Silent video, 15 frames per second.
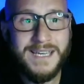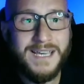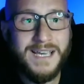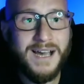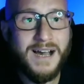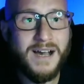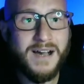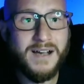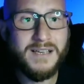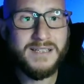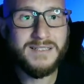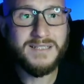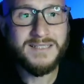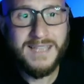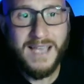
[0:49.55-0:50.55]

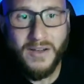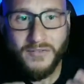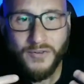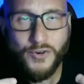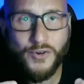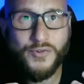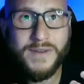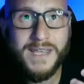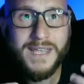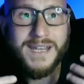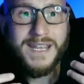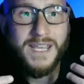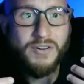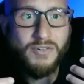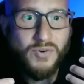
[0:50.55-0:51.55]
It's a South Korean
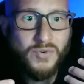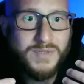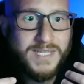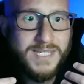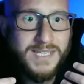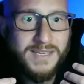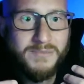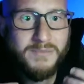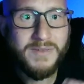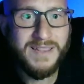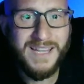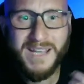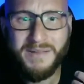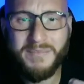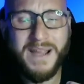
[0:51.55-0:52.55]
hero team
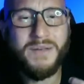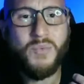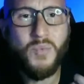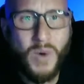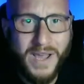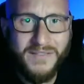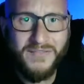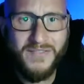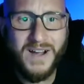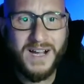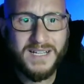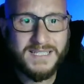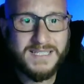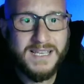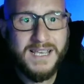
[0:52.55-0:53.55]
led by White
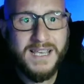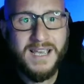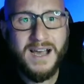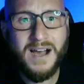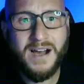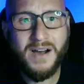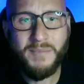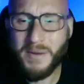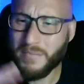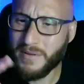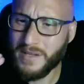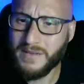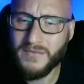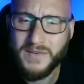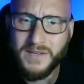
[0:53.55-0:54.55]
Fox. I
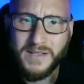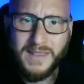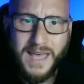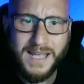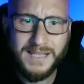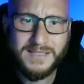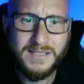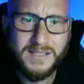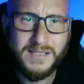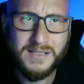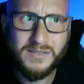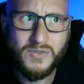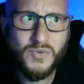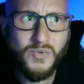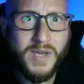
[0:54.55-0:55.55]
believe that's a
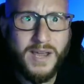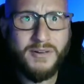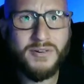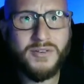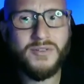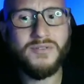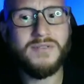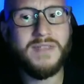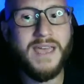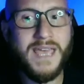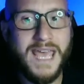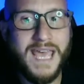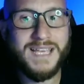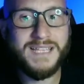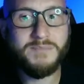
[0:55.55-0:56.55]
new character that
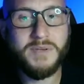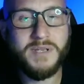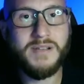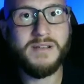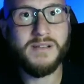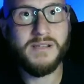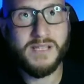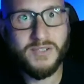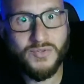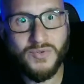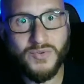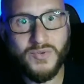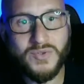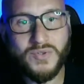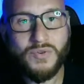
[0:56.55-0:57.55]
has been
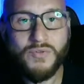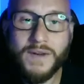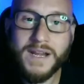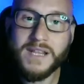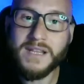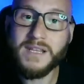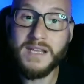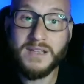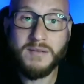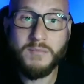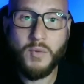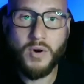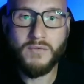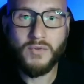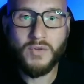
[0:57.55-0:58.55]
introduced already in the
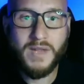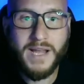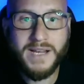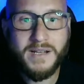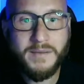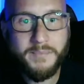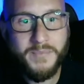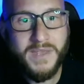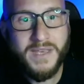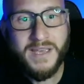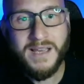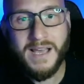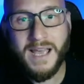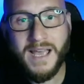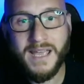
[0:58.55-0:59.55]
Marvel lineup,
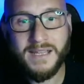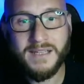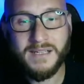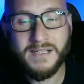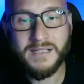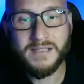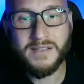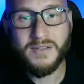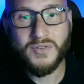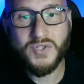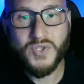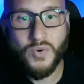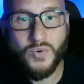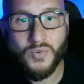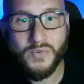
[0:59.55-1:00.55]
and they're
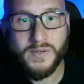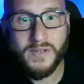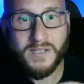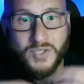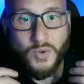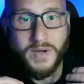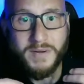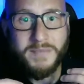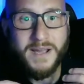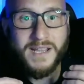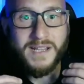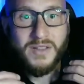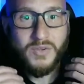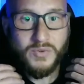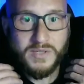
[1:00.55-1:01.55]
joined
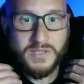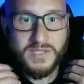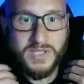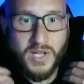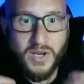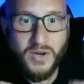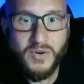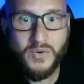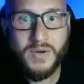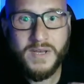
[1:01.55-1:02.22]
by Luna Snow,